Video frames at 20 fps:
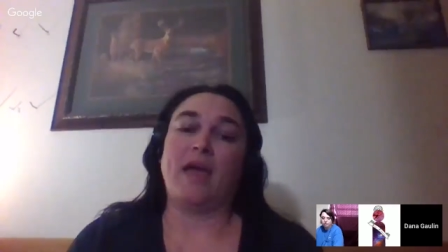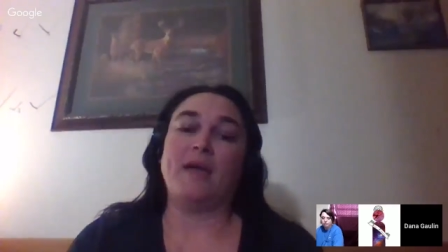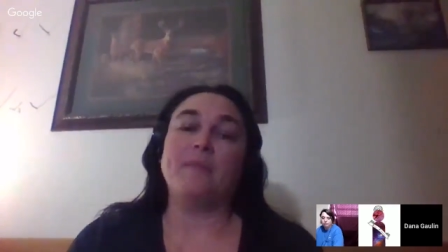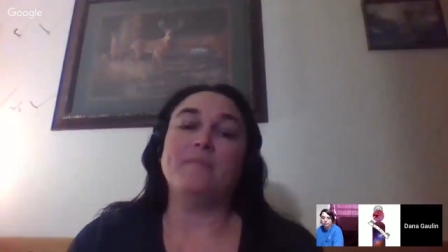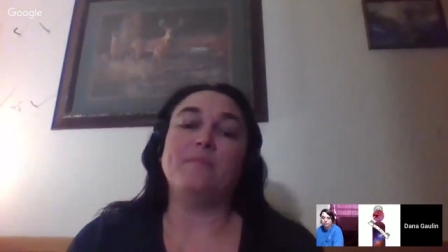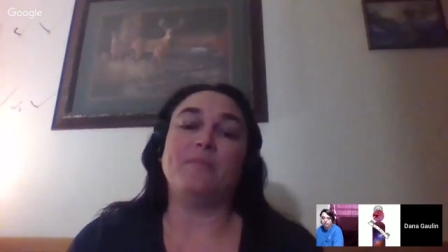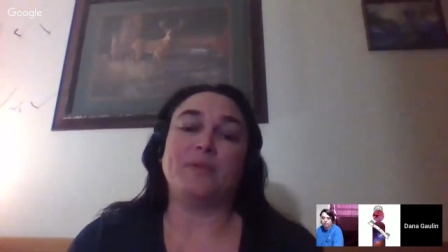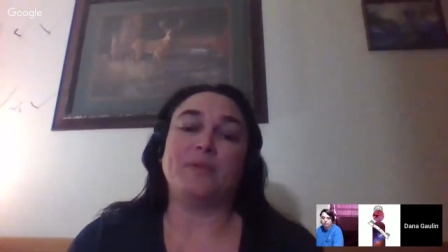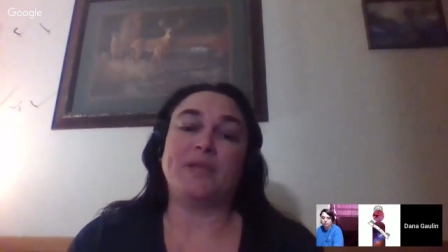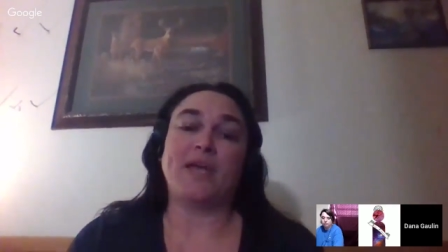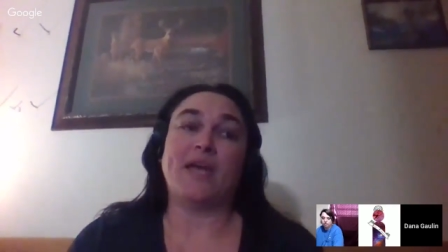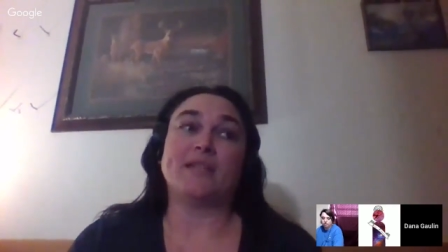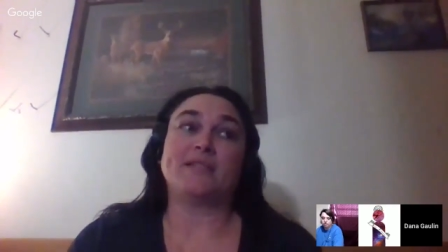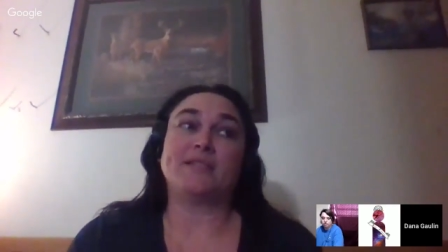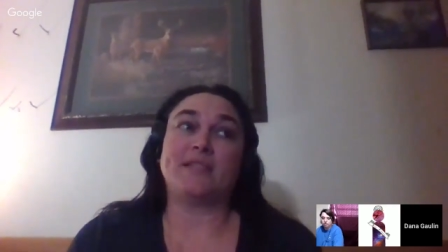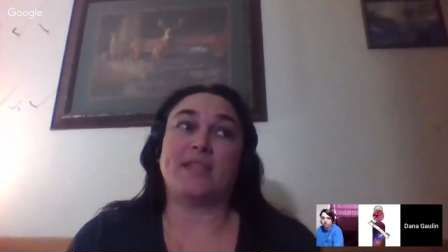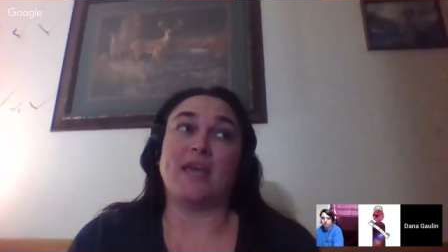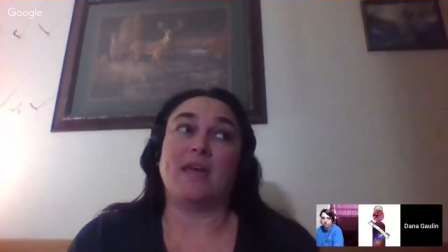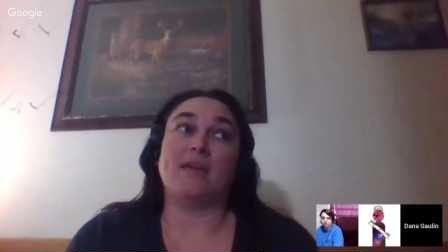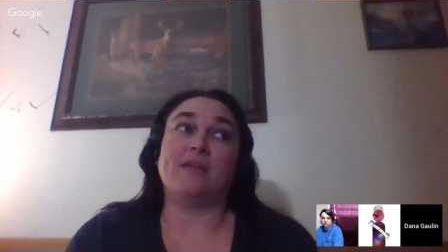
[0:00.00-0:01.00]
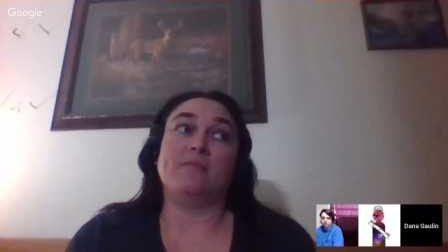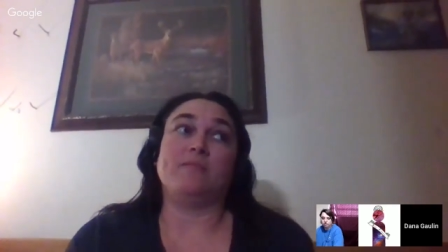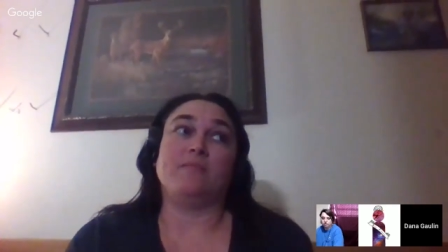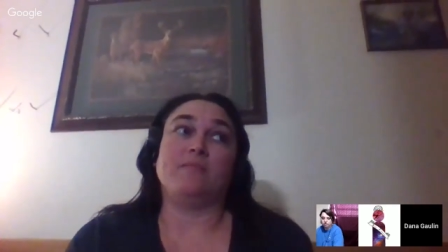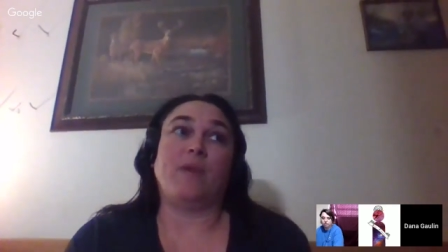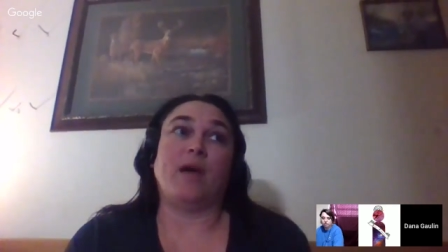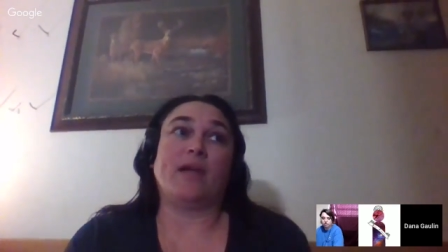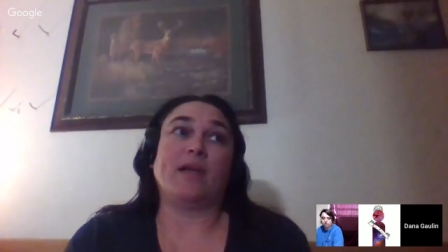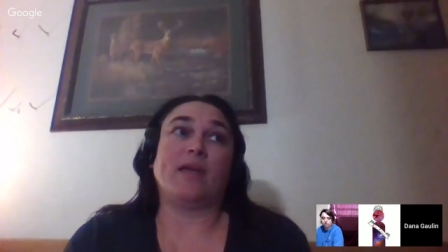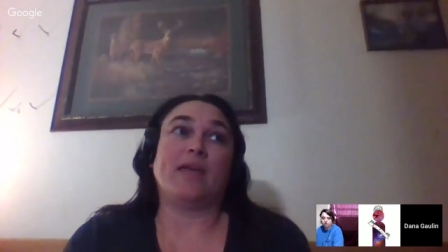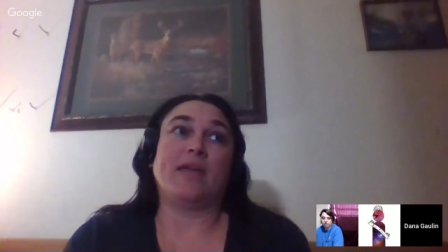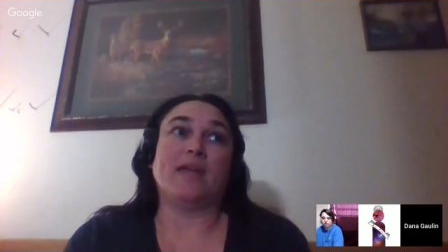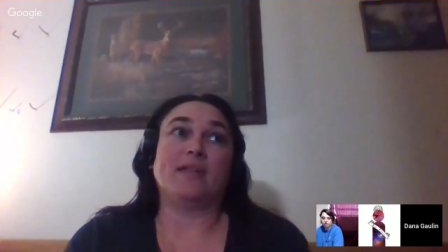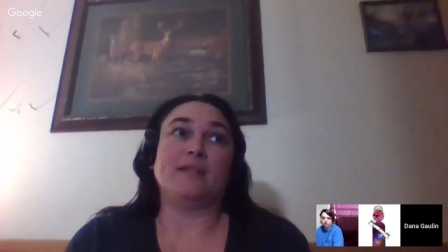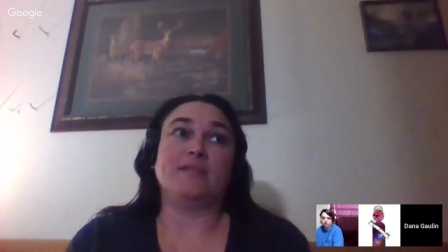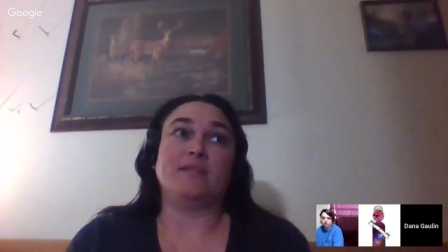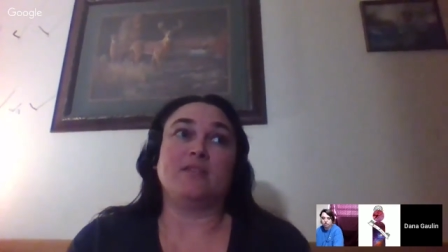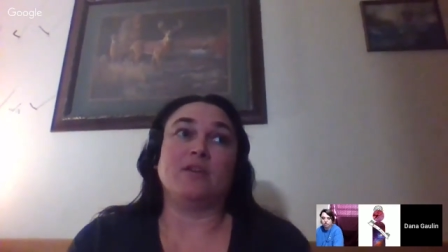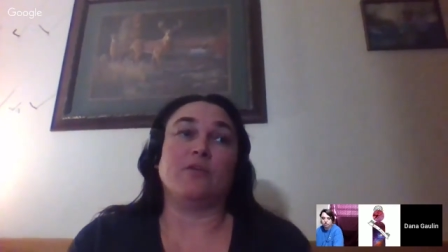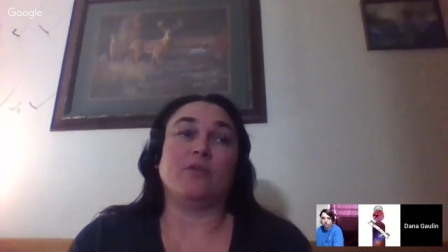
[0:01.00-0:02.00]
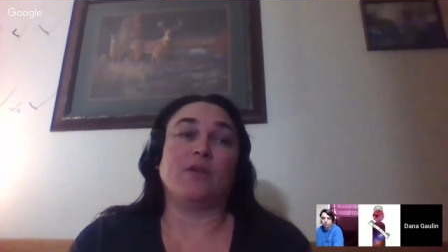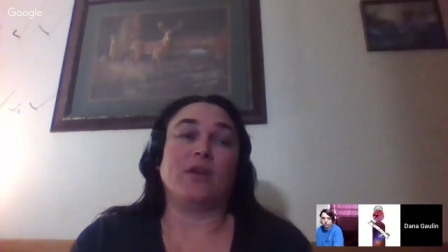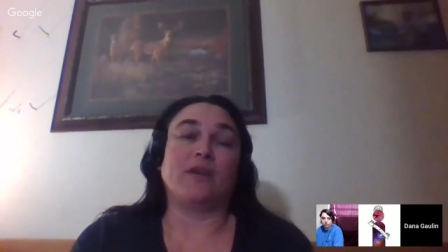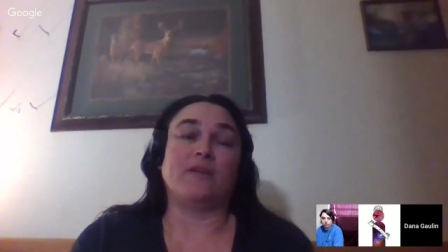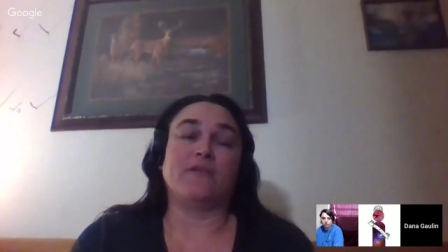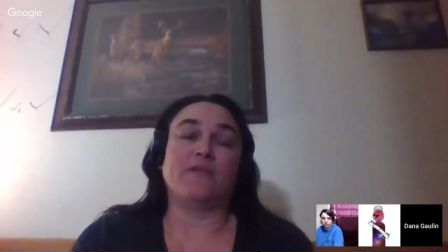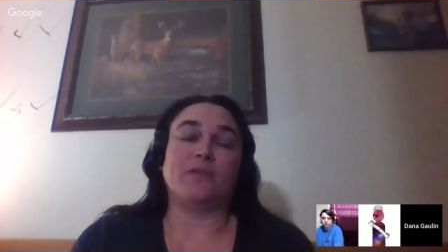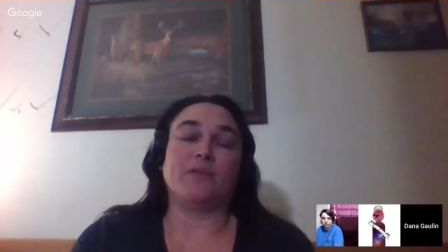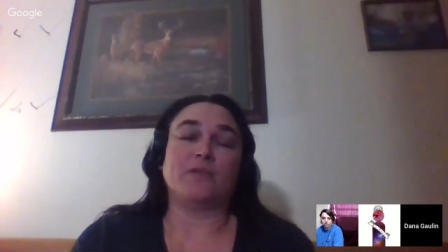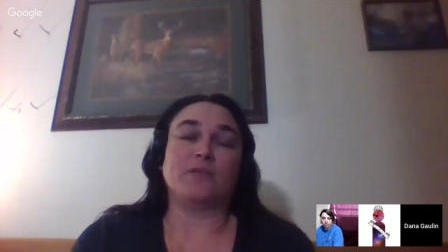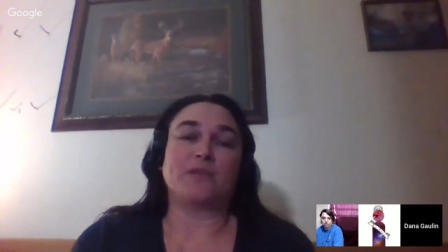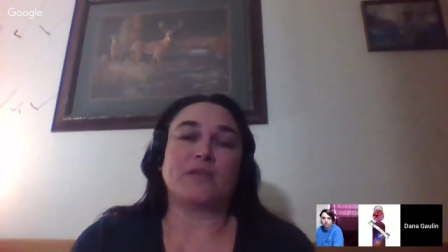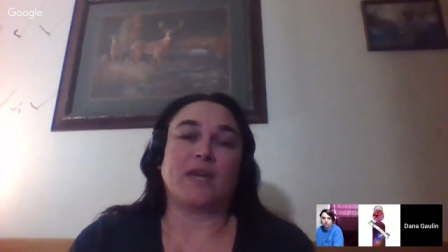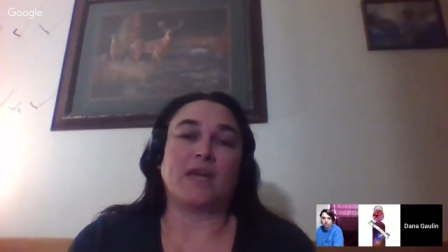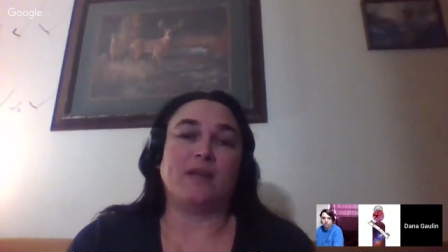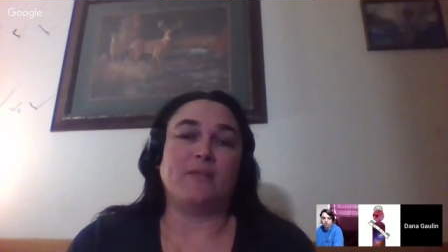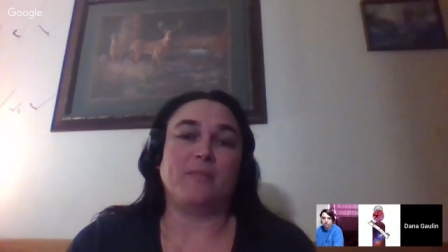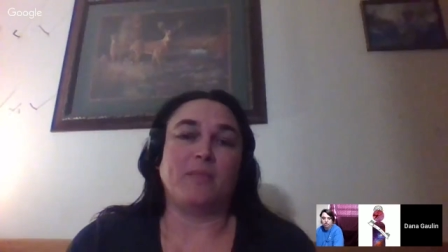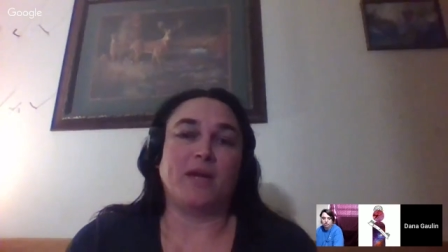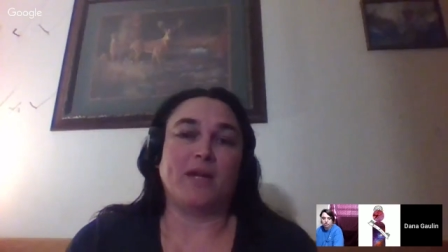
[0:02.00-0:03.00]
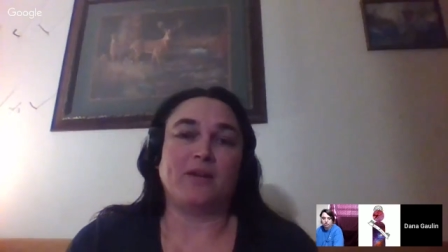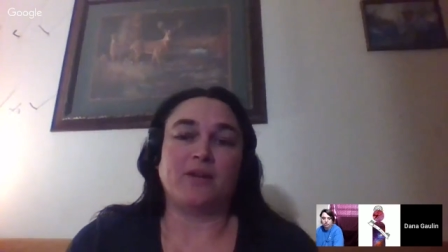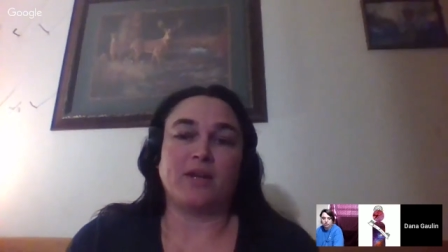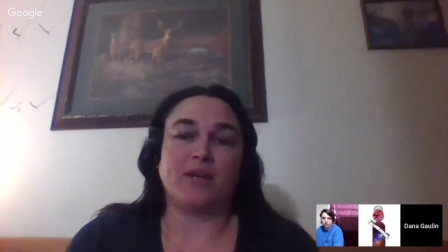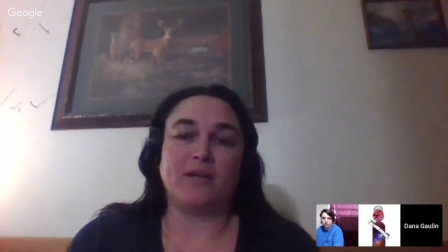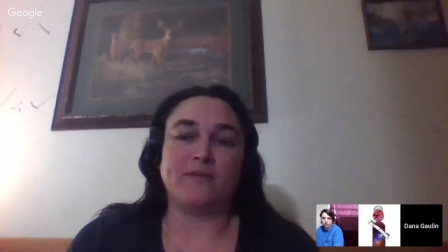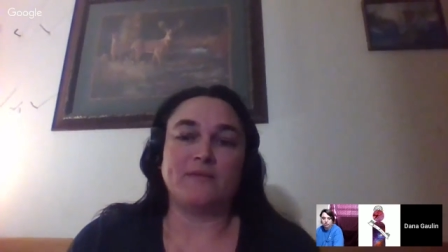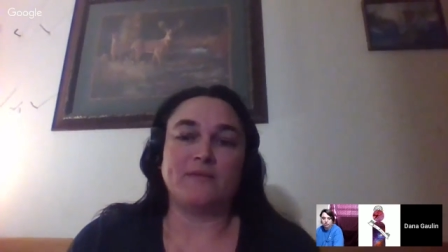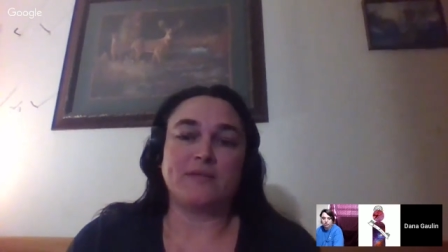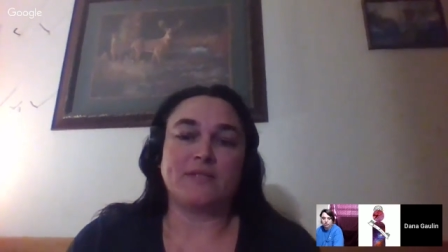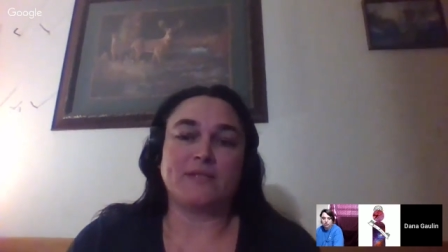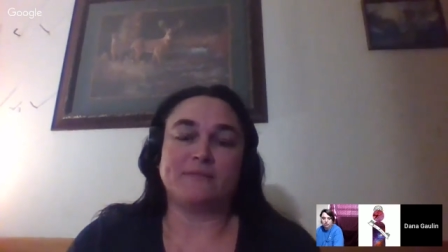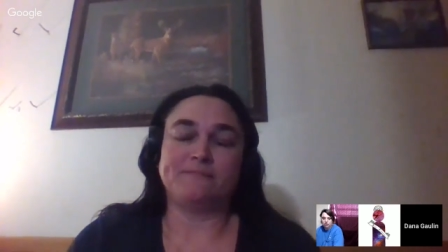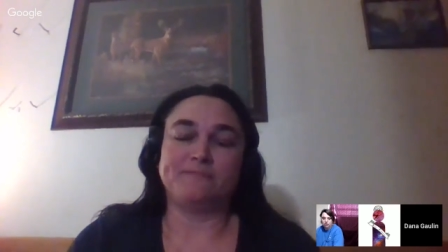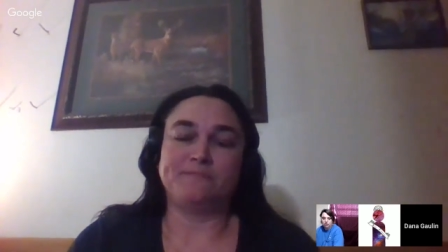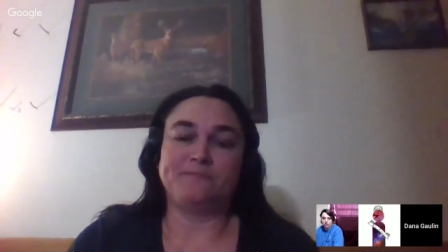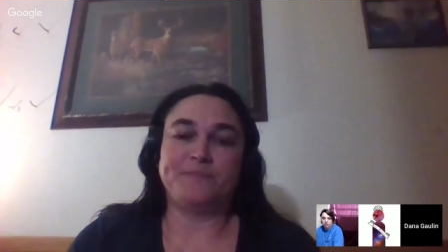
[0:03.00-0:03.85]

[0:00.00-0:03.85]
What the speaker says: I'm blessed that my kids don't have those kind of migraines.